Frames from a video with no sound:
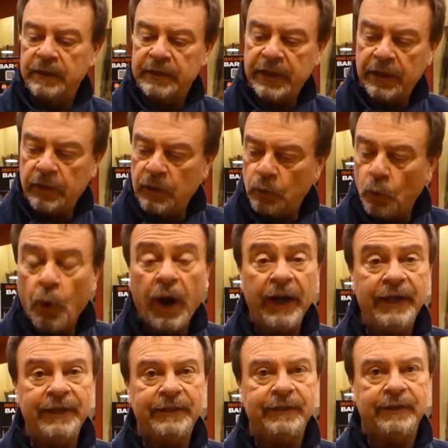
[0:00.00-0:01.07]
the
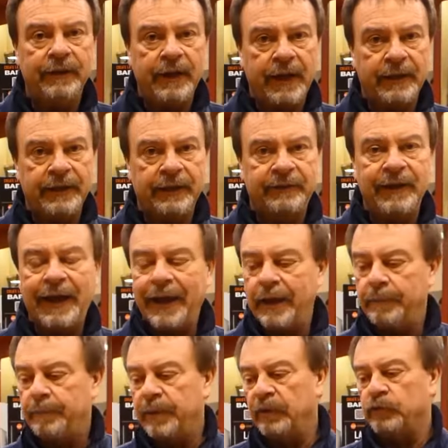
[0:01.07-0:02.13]
quality and the
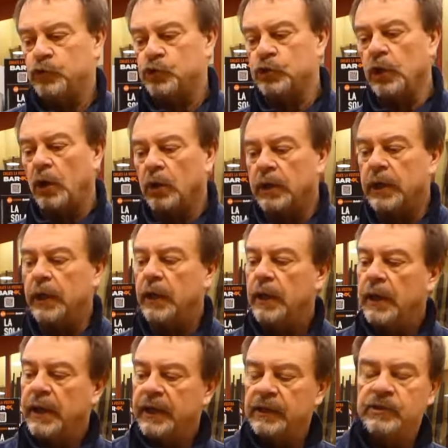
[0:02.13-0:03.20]
type of stock,
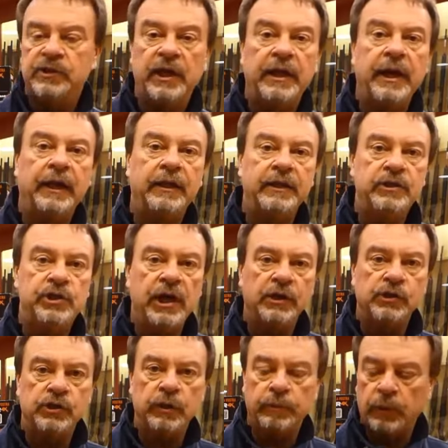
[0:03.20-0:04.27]
it's an
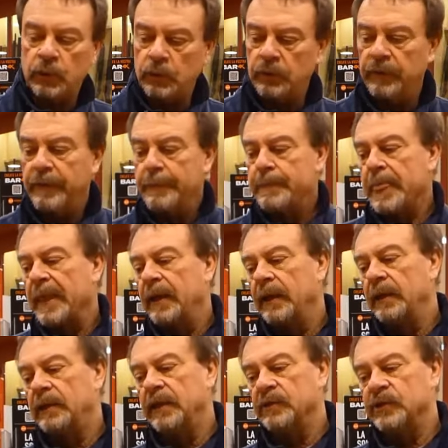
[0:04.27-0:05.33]
adjustable,
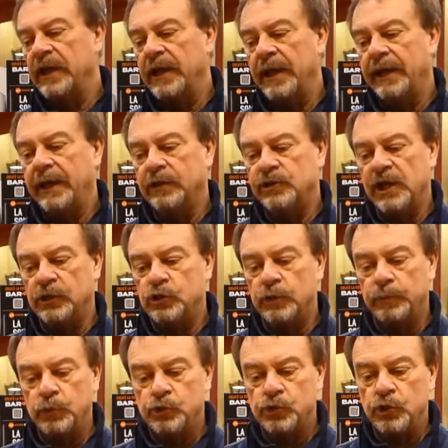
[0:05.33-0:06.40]
it has a, an
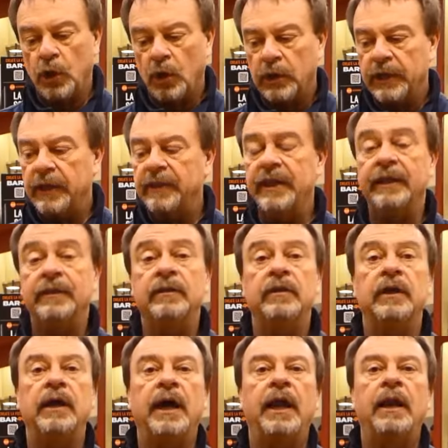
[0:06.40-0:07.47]
adjustable stock that
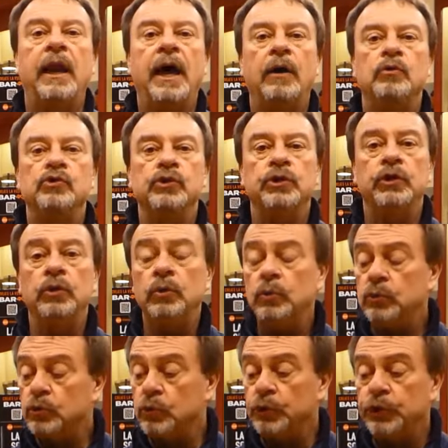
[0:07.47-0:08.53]
allows
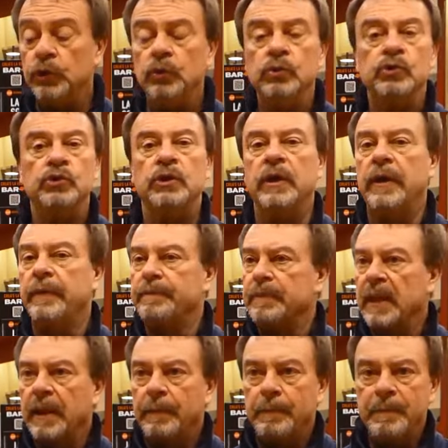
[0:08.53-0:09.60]
you to use
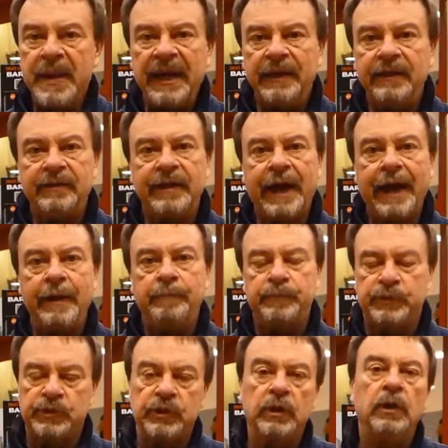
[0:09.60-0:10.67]
many
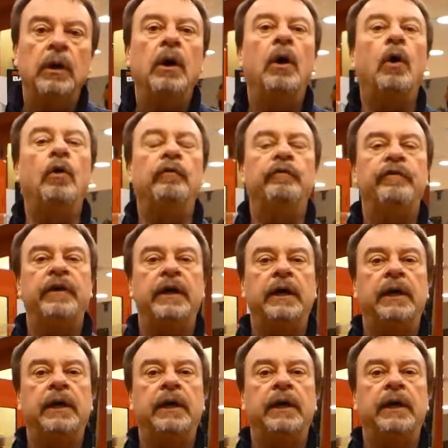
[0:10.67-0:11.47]
types uh, of uh,